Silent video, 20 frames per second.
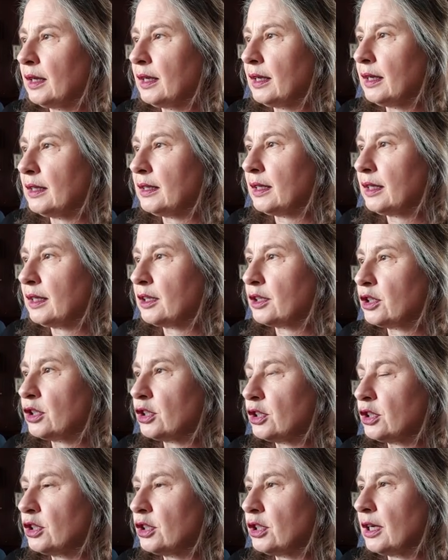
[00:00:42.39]
Let us
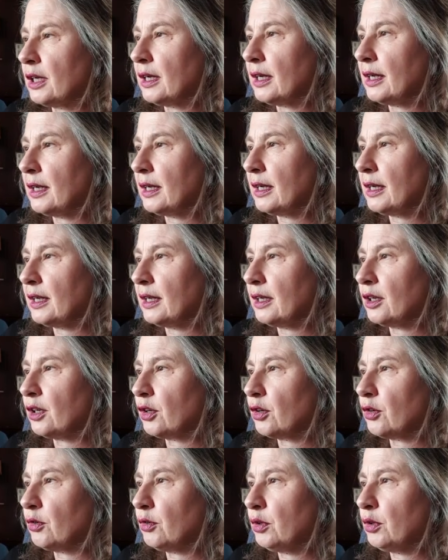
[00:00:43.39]
share in
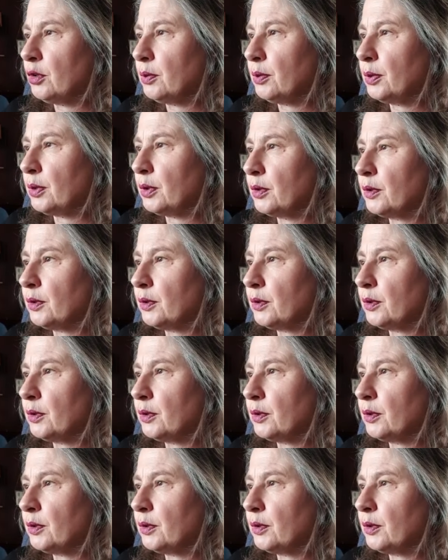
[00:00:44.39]
a group.